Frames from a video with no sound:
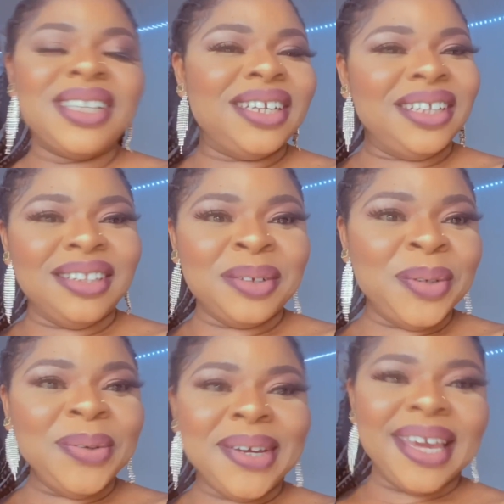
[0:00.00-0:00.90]
in the
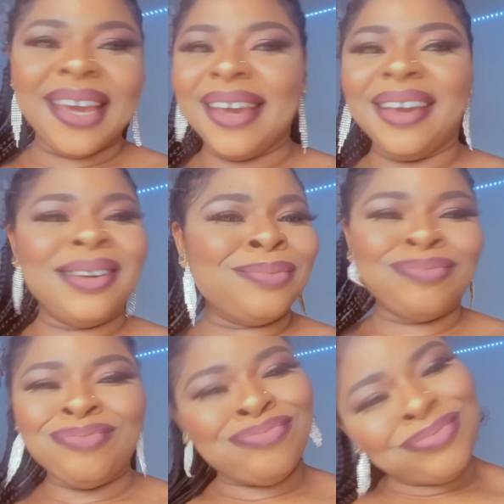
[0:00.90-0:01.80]
UK,
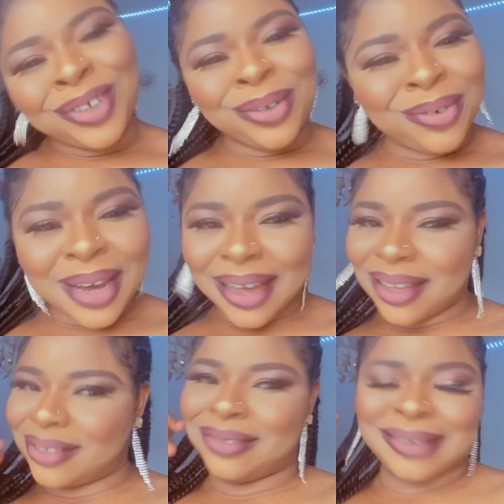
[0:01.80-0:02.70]

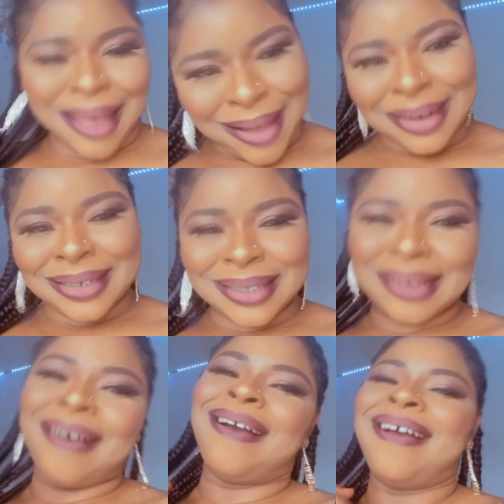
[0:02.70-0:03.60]
US,
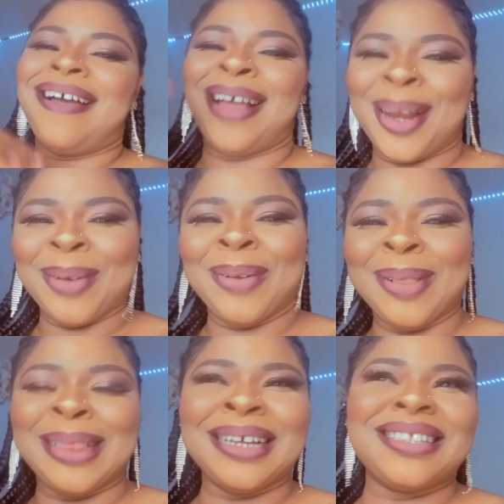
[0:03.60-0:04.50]
Canada, and all
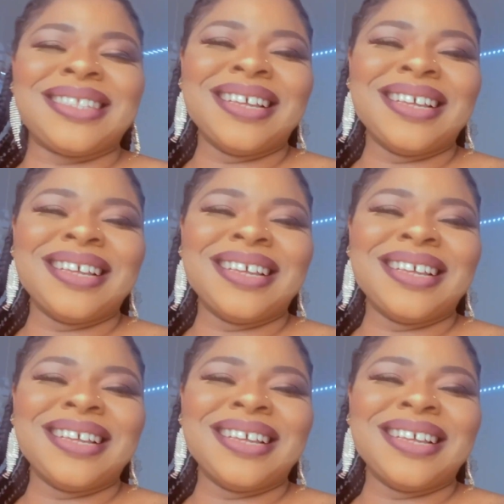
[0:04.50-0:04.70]
that.